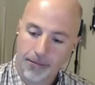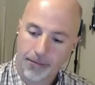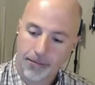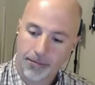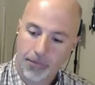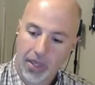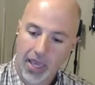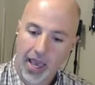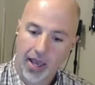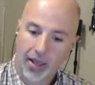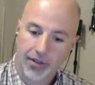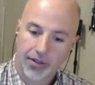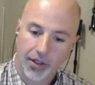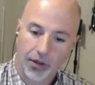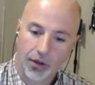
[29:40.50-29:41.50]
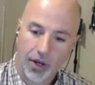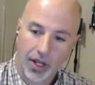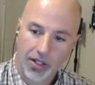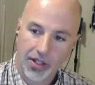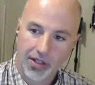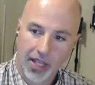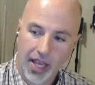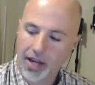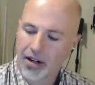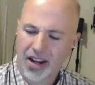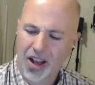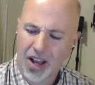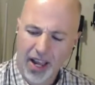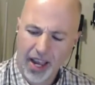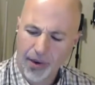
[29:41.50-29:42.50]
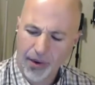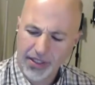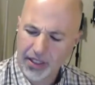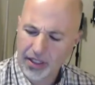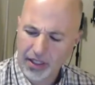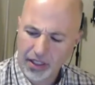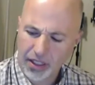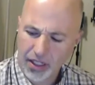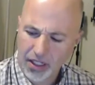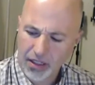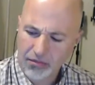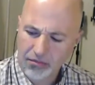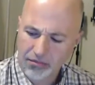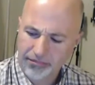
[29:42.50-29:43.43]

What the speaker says: yeah. So I don't know. I wasn't in a good.